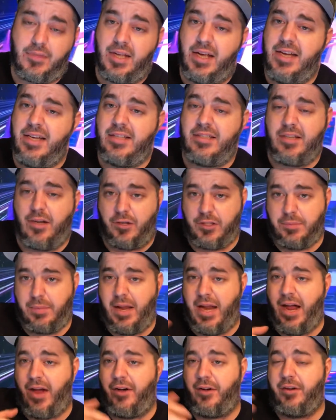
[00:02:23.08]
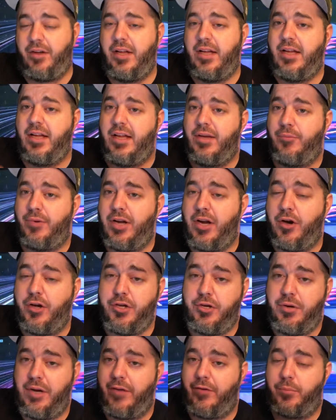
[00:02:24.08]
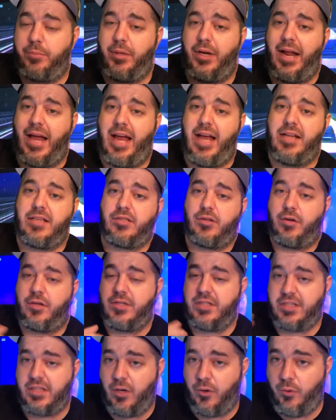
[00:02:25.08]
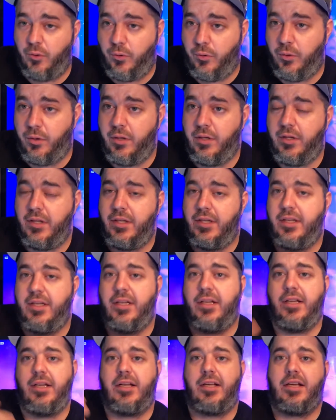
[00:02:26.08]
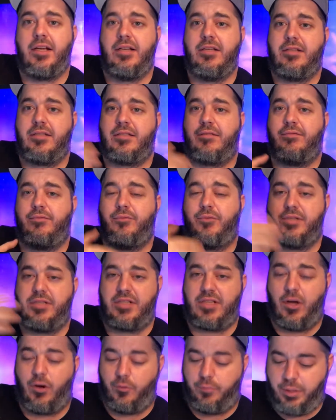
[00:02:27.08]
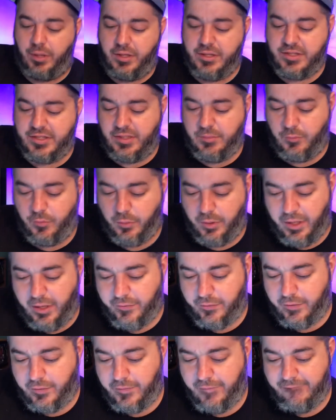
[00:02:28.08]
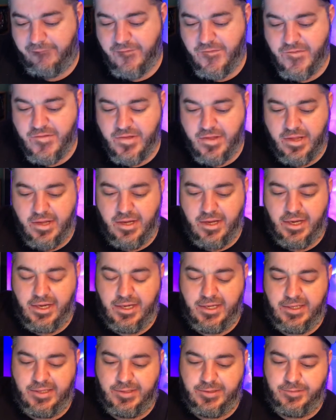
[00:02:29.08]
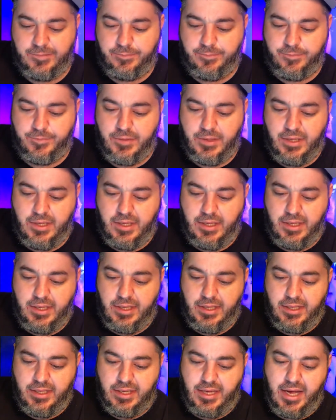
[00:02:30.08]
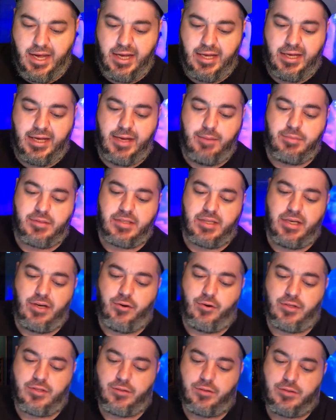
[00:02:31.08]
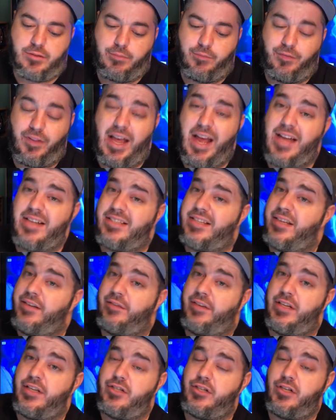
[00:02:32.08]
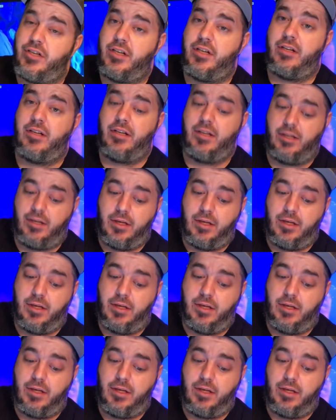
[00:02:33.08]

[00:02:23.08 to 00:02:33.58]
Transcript: he talked about how we know you never put hands on a soul because was soul punched him or whatever. Um, can't keep secrets on some Vlad TV shit.